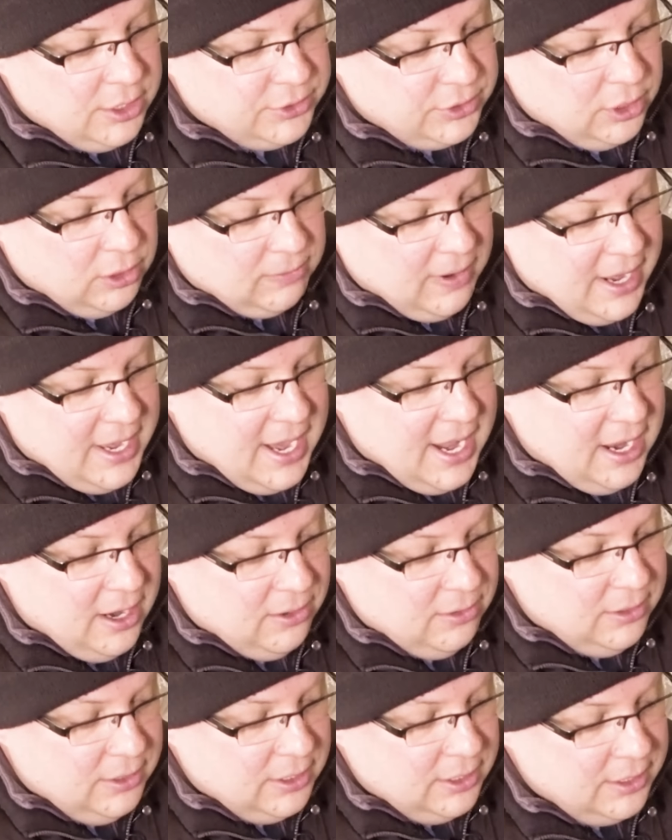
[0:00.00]
So right
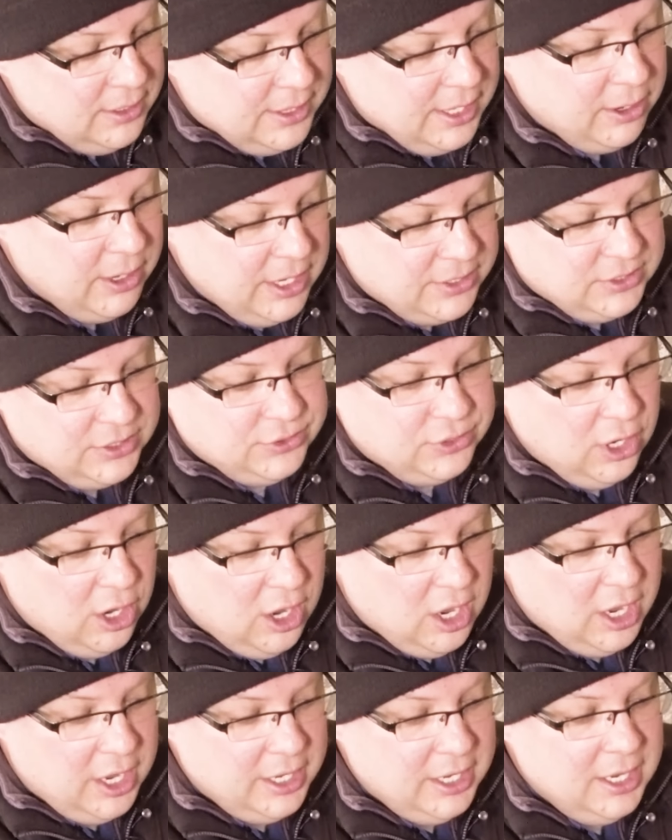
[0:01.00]
now, there it is, it's
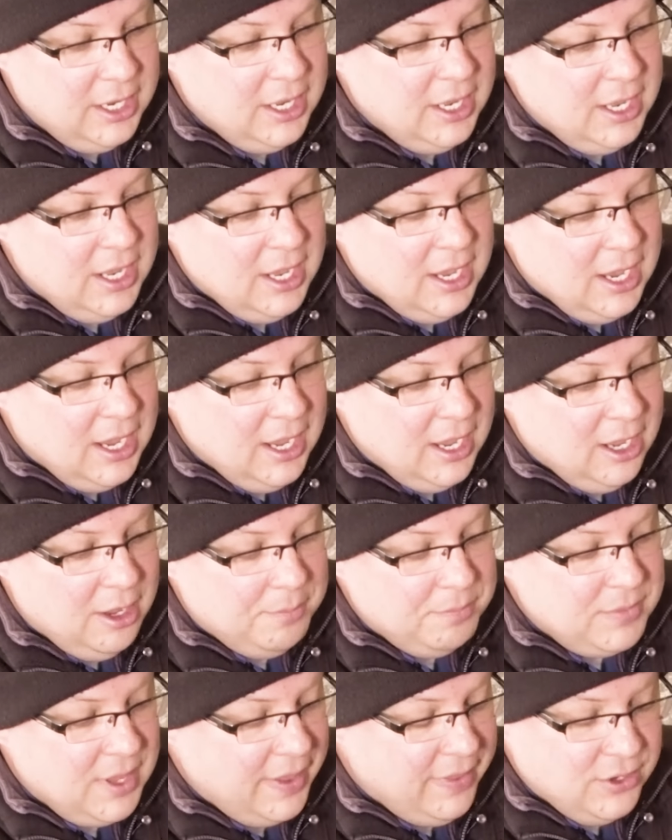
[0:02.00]
on,
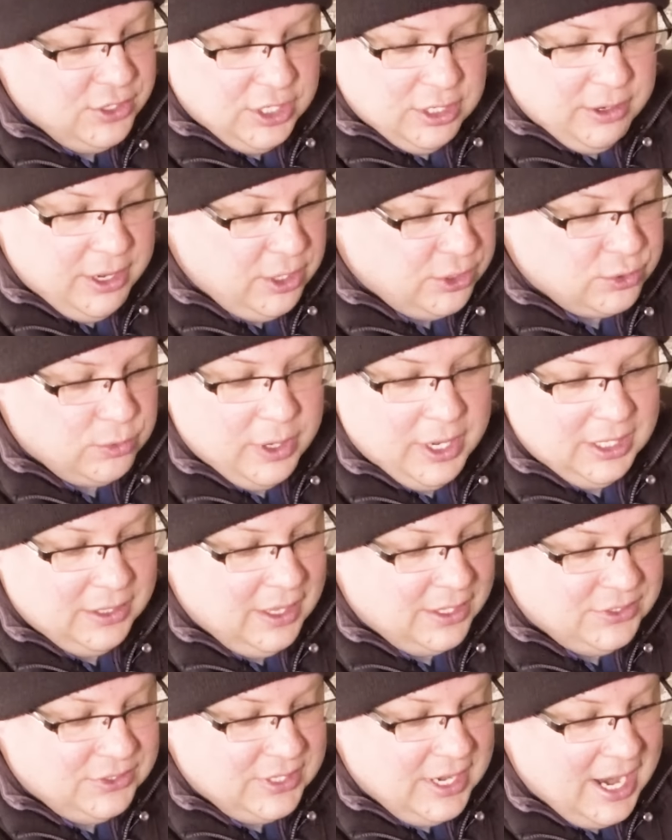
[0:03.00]
and the generator's running,
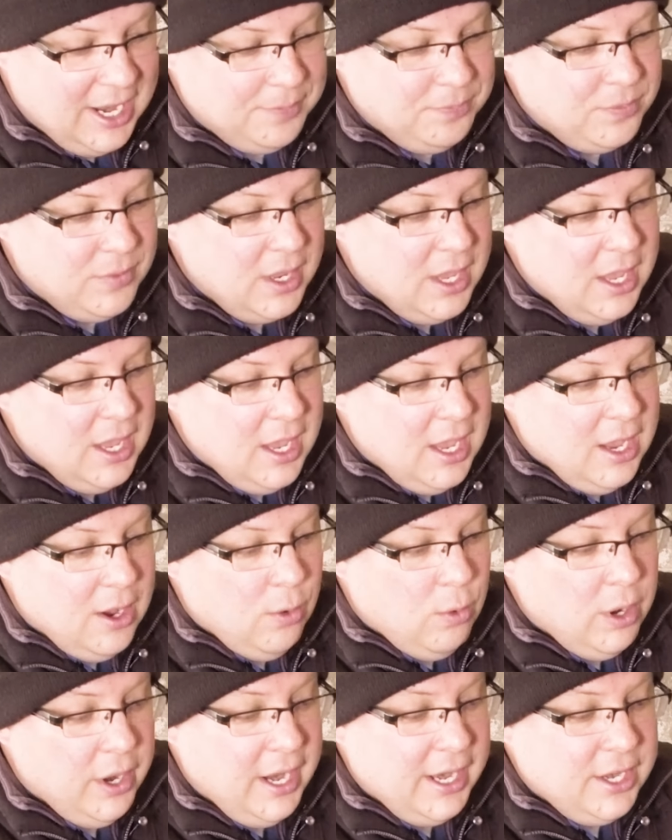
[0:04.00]
let's say.
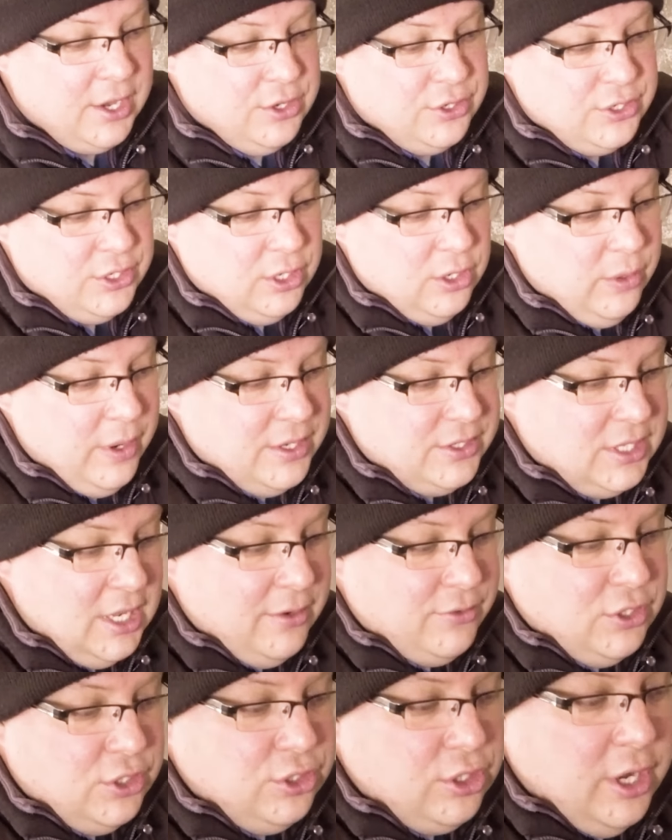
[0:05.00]
What I can do,
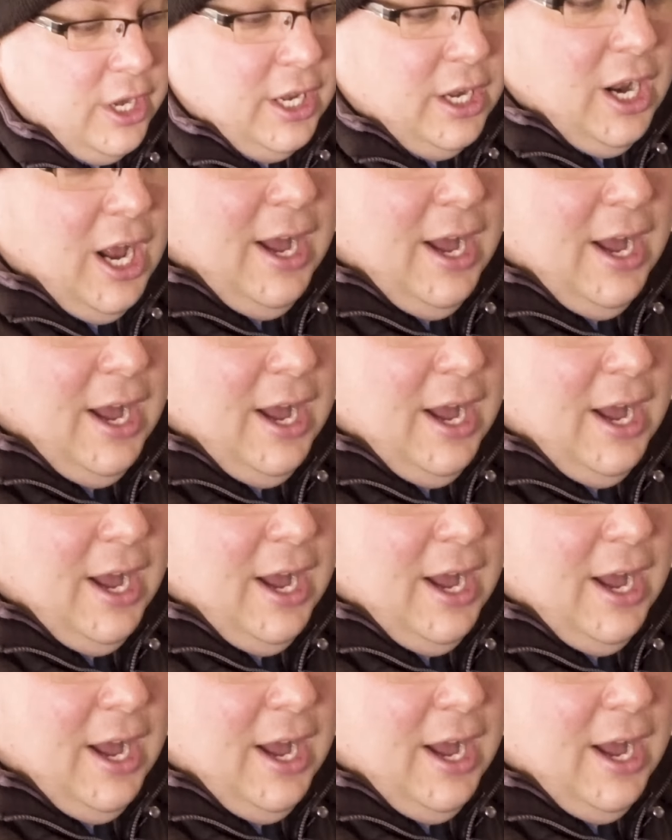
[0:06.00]
instead of just shutting it